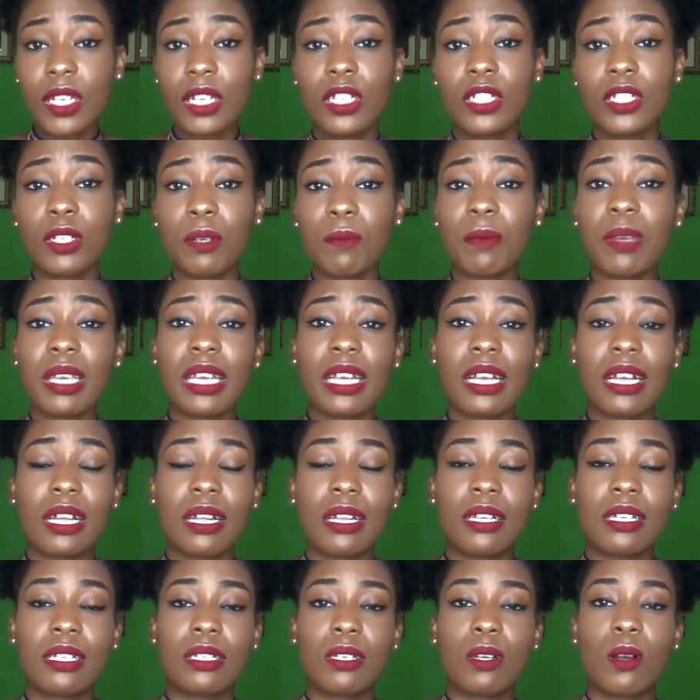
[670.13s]

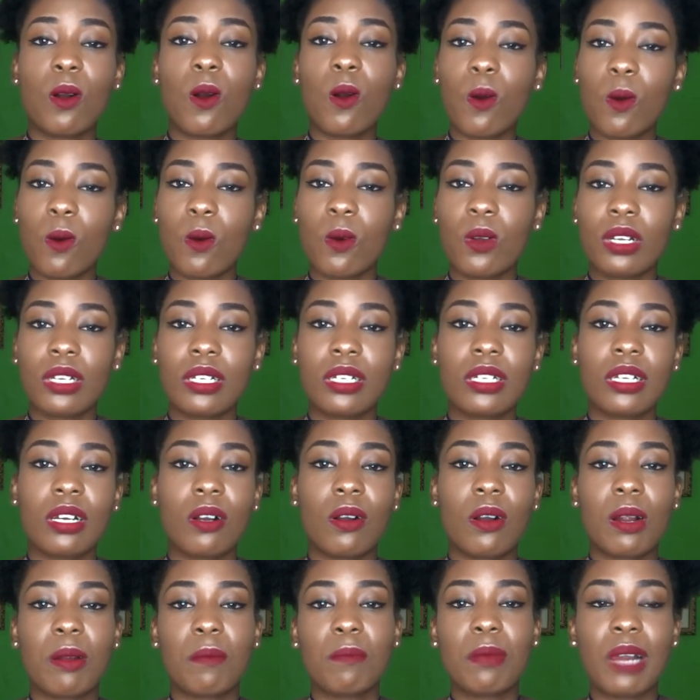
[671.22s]
jamaican owned
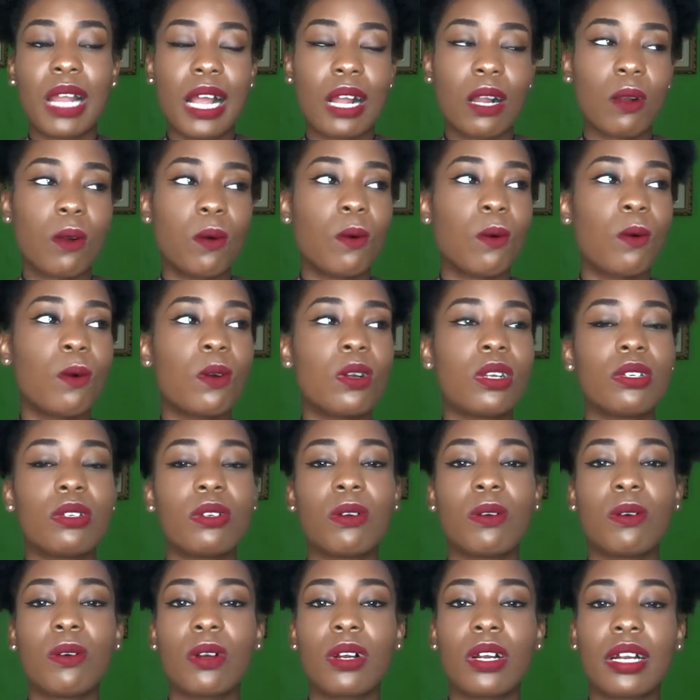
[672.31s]
or black owned
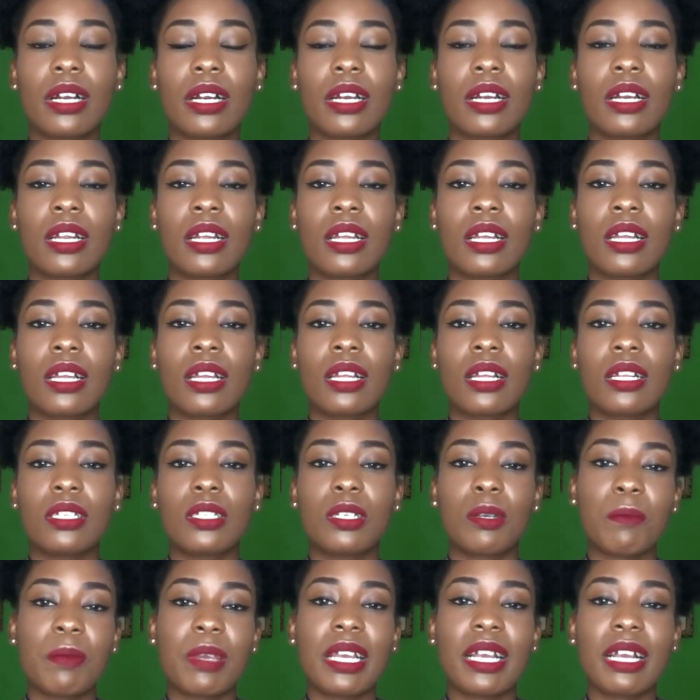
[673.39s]
or
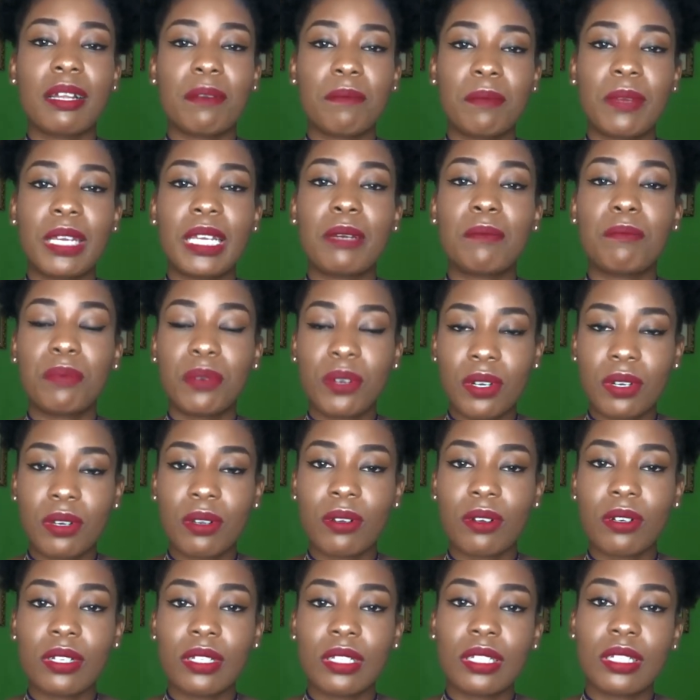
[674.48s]
jamaican made
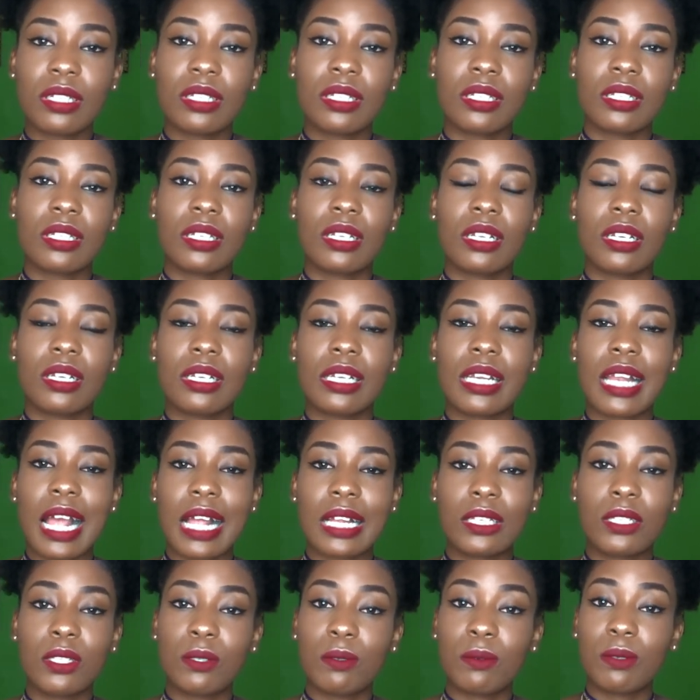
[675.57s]
products
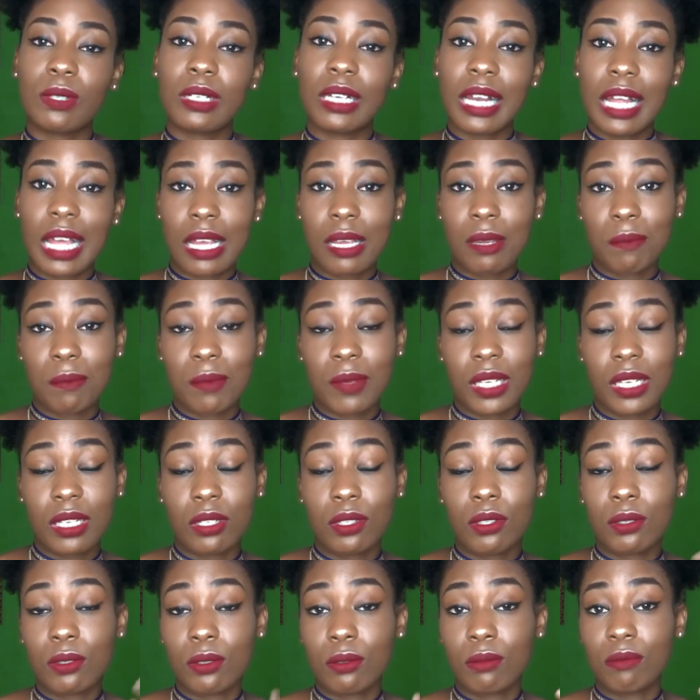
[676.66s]
that you would like
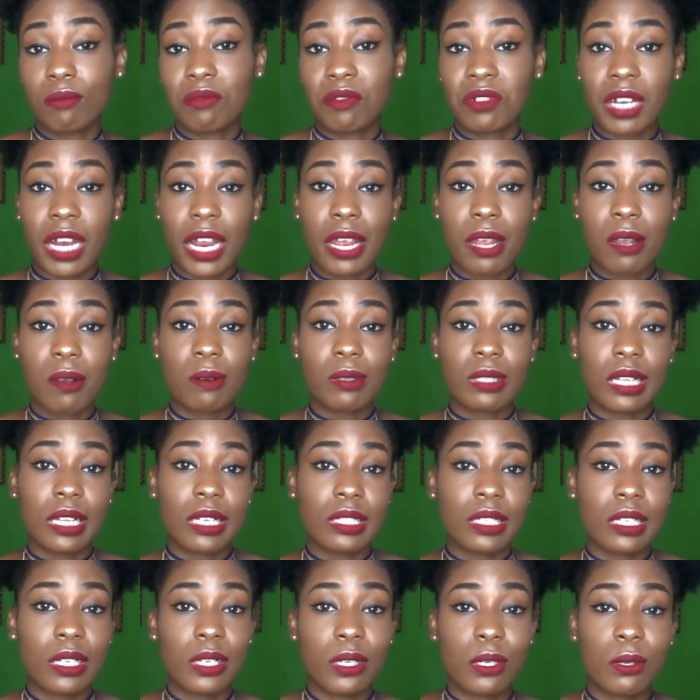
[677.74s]
me to try out
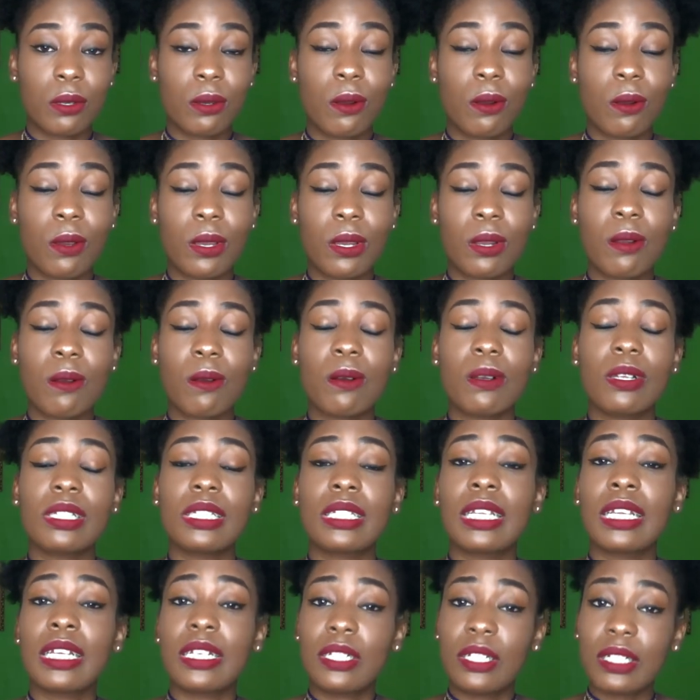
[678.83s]
and tell you how it goes
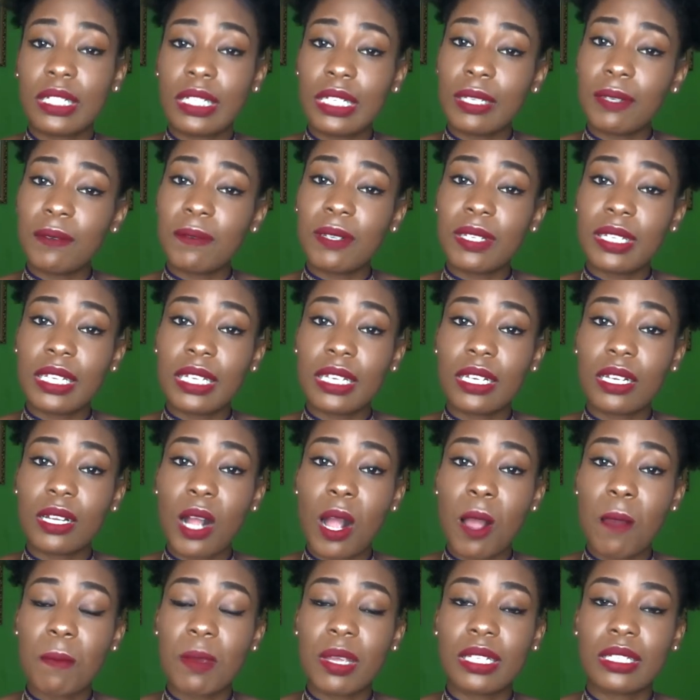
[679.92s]
just leave it in the
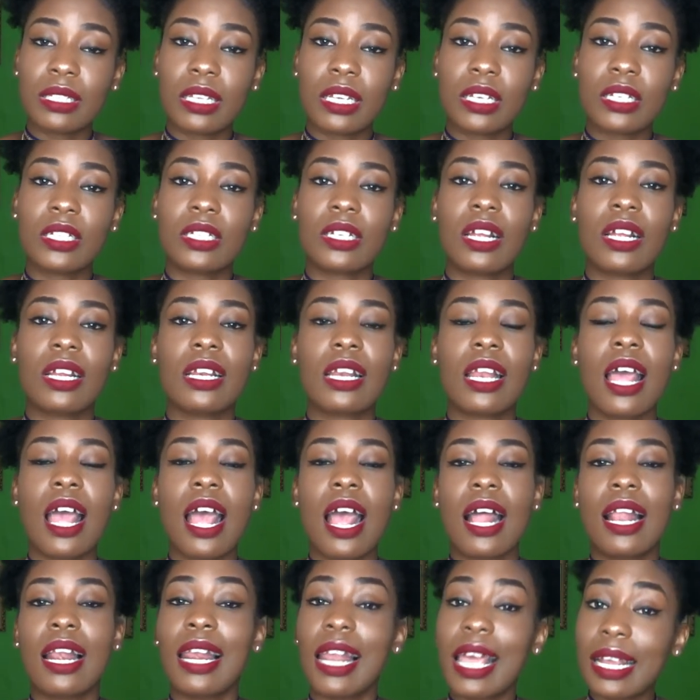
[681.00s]
comment section
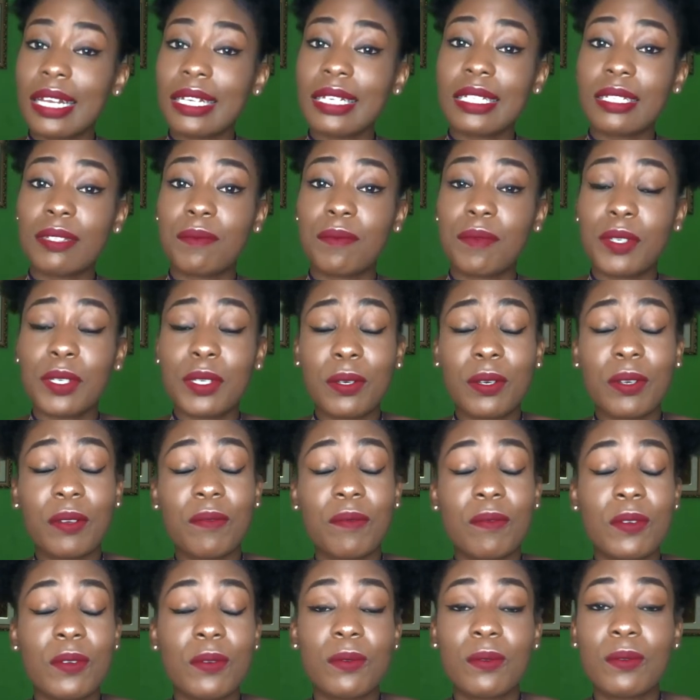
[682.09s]
like this video
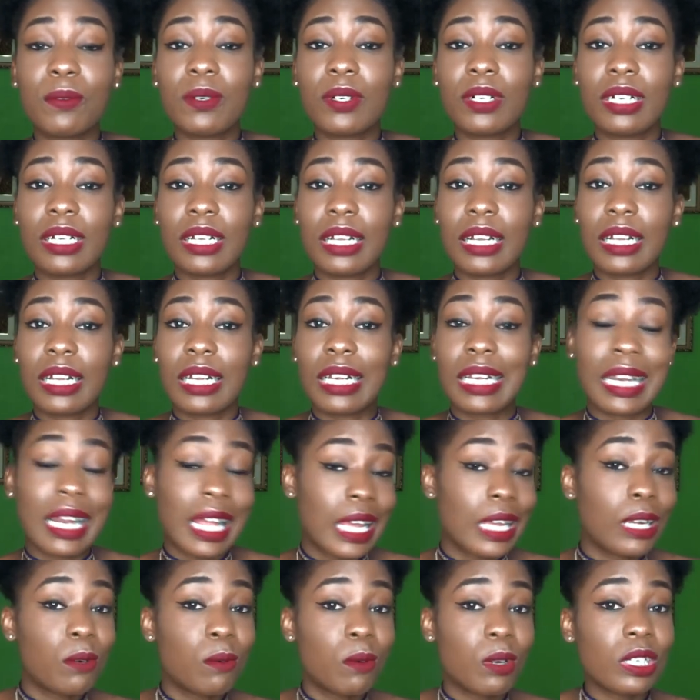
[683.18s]
if you
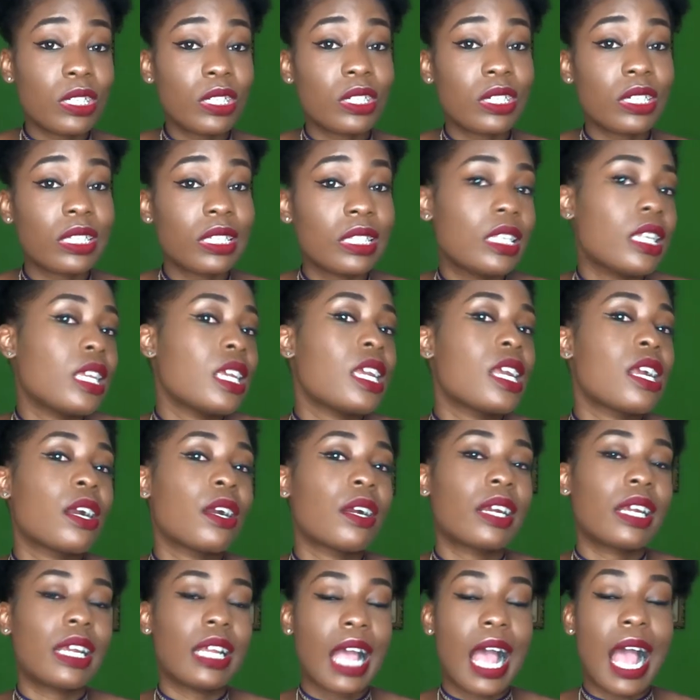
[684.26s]
like what you're seeing
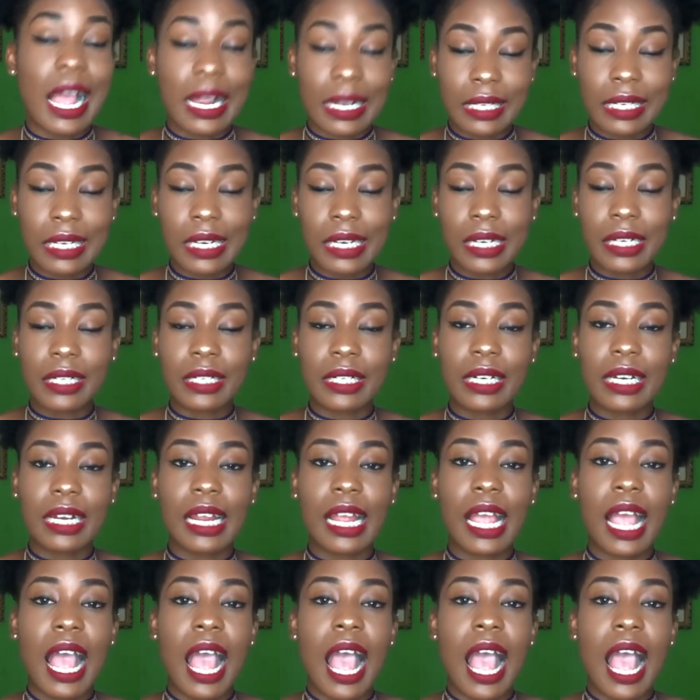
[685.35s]
or and hearing